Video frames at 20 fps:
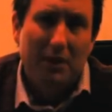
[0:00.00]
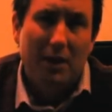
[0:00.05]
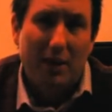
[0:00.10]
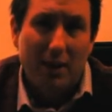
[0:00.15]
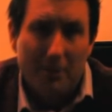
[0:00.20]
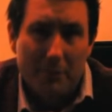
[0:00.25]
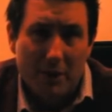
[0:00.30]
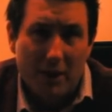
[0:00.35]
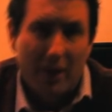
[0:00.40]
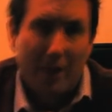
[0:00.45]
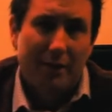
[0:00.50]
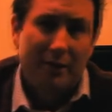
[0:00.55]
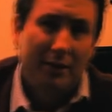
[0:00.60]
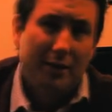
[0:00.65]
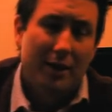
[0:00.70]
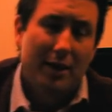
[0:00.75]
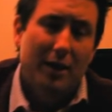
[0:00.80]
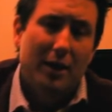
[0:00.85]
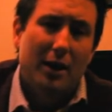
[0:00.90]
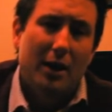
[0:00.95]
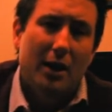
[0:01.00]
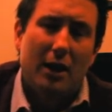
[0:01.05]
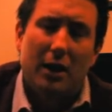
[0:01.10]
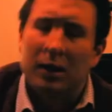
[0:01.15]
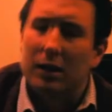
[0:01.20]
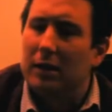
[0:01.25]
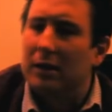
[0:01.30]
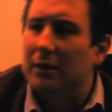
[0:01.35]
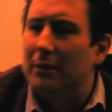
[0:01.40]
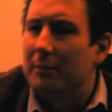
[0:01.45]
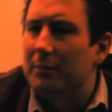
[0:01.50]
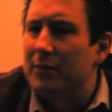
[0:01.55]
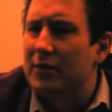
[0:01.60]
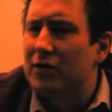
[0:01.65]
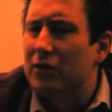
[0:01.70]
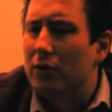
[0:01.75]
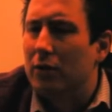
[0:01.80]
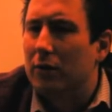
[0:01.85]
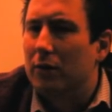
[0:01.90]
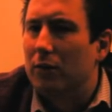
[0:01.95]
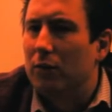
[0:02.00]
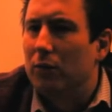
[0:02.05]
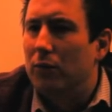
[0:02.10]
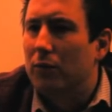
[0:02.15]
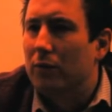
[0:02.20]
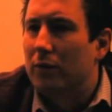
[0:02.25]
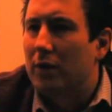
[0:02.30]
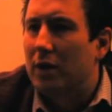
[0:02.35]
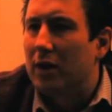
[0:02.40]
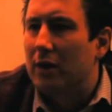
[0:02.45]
I'm not. Um, so